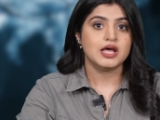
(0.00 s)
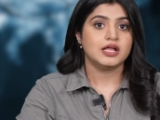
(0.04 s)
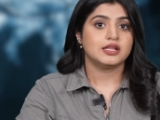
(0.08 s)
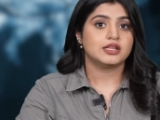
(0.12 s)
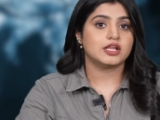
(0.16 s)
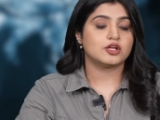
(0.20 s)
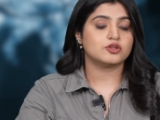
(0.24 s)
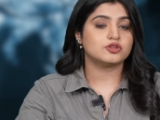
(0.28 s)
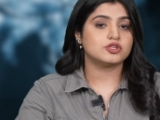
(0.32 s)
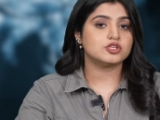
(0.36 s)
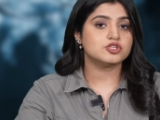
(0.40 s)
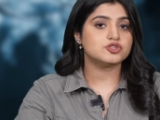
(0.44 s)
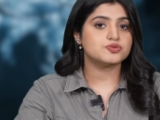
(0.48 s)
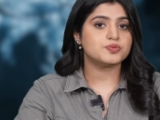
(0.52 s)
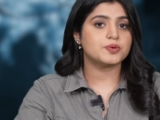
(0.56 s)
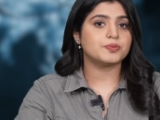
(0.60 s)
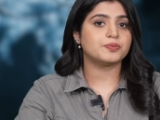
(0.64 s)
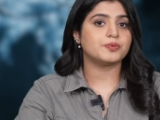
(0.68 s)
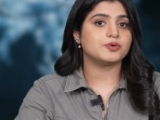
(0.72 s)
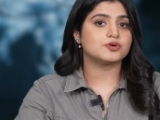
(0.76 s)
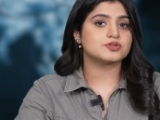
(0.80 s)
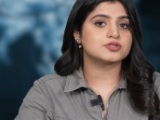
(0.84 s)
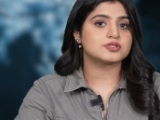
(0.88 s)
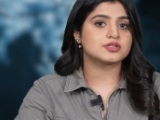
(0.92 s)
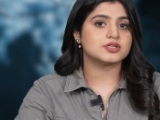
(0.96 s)
Now, this
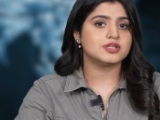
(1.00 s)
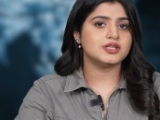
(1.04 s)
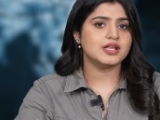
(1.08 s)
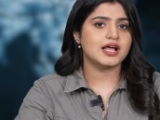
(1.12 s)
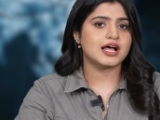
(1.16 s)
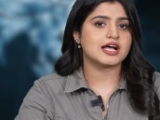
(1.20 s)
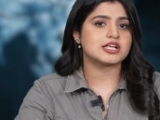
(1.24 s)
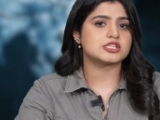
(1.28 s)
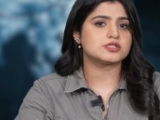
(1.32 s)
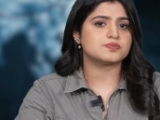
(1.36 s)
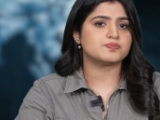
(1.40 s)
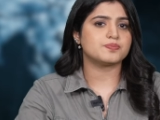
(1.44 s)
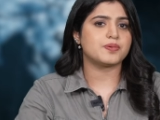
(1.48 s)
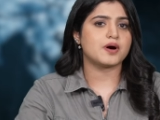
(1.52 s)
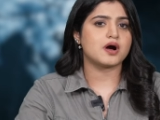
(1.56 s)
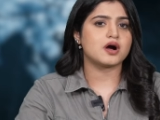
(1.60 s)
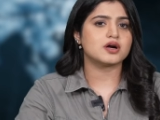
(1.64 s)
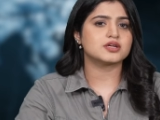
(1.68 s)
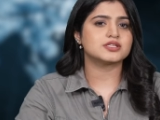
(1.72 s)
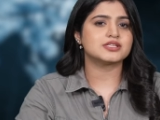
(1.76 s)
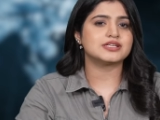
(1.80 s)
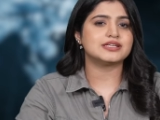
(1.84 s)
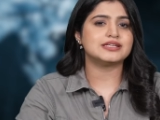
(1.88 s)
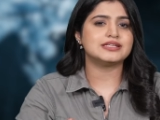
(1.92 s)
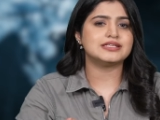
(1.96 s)
proposal has
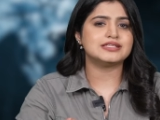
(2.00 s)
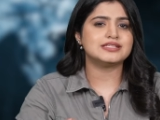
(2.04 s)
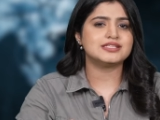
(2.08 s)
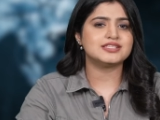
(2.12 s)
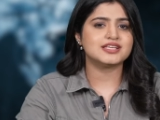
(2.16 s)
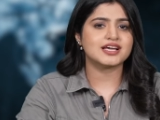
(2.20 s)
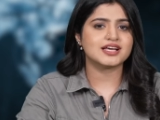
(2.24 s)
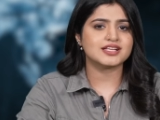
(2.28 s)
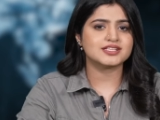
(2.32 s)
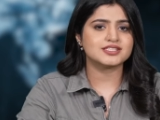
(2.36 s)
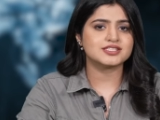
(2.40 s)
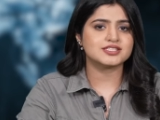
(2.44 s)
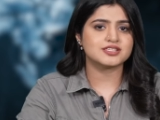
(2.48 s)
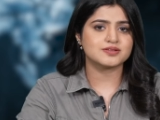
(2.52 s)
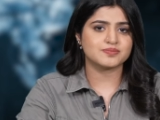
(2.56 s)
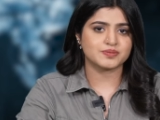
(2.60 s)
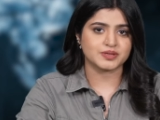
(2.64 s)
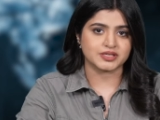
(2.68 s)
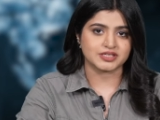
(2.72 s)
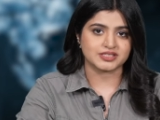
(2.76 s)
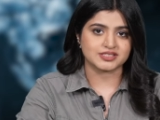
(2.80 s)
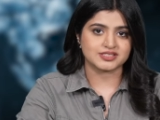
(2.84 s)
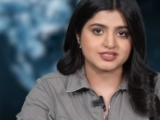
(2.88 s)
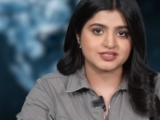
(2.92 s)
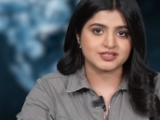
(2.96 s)
sparked intense
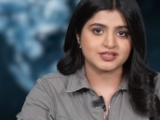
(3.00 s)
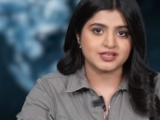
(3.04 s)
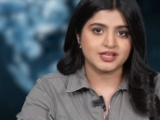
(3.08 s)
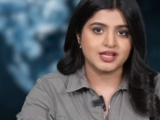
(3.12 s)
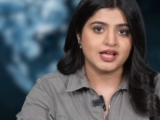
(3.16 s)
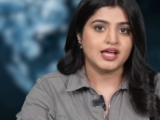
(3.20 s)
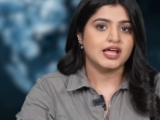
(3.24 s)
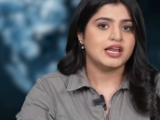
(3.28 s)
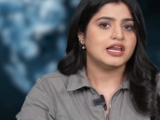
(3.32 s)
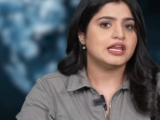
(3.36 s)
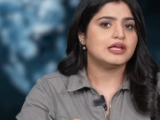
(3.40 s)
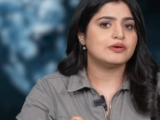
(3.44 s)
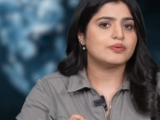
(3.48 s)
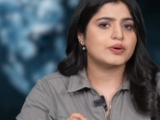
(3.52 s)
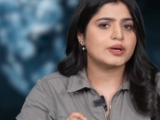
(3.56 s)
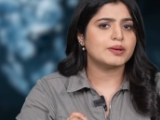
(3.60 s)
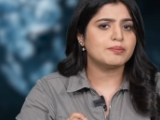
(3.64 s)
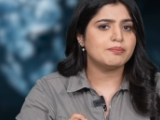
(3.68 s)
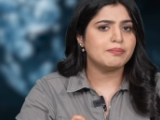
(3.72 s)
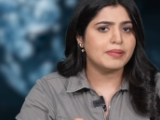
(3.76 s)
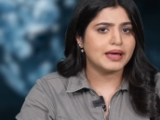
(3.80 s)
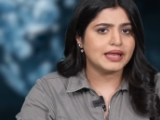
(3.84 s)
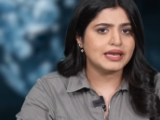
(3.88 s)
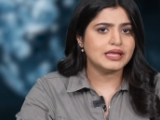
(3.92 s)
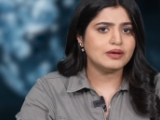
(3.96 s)
debate,
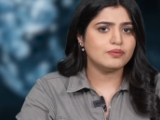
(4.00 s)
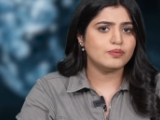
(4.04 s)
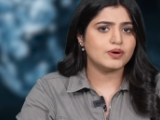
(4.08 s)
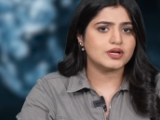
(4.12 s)
leaving many